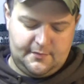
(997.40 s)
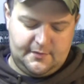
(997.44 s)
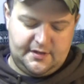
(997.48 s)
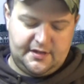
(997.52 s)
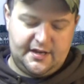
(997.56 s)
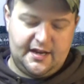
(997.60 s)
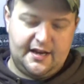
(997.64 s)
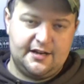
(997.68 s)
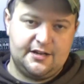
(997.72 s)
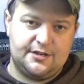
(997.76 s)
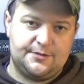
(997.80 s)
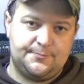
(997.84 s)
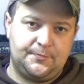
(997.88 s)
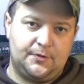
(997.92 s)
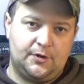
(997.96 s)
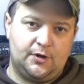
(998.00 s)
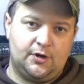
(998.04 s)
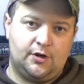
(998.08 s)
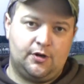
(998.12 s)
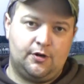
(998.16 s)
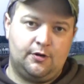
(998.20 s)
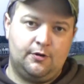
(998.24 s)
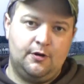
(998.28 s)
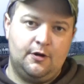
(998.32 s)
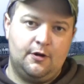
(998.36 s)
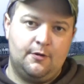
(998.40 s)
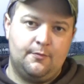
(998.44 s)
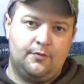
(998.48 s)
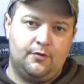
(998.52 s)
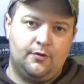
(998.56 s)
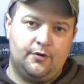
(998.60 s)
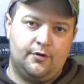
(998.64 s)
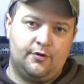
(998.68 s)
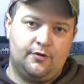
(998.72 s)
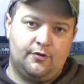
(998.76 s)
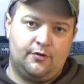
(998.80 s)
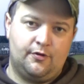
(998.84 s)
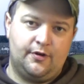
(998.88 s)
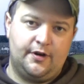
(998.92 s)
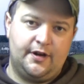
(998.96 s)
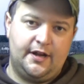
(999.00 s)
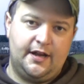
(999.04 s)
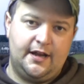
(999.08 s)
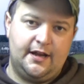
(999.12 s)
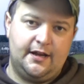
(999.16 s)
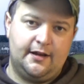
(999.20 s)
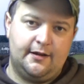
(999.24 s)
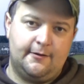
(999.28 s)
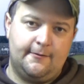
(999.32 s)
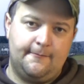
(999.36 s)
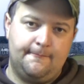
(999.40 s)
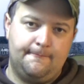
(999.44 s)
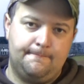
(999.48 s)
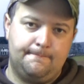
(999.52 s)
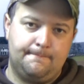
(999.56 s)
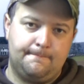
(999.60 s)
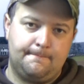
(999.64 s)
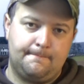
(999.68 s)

tennis ball, put it on a